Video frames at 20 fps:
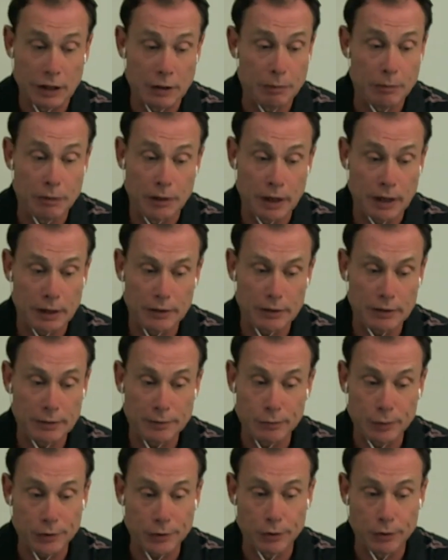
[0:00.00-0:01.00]
It, like
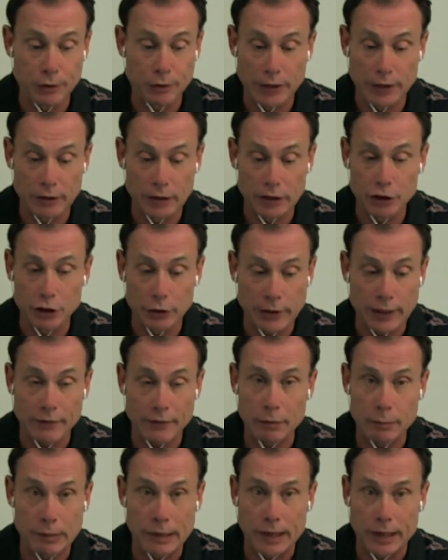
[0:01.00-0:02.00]
with Google Analytics, you
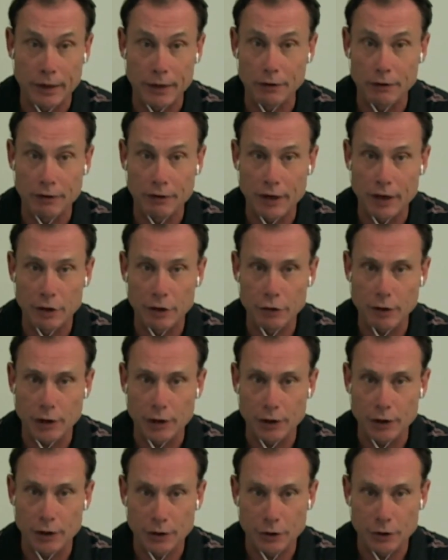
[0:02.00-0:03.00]
have to plan in advance,
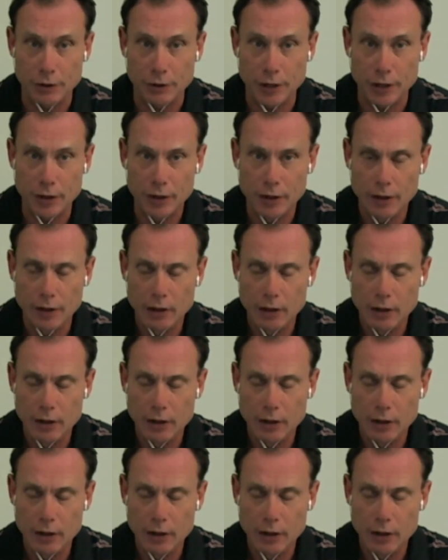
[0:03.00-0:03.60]
right? You can do that.